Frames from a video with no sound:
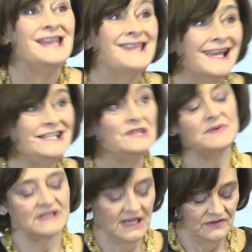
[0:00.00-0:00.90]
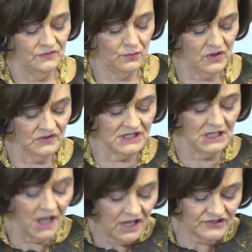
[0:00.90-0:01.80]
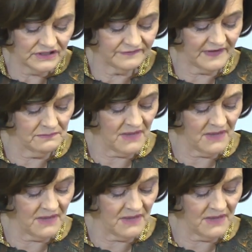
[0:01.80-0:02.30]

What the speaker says: 90% of the world's largest fund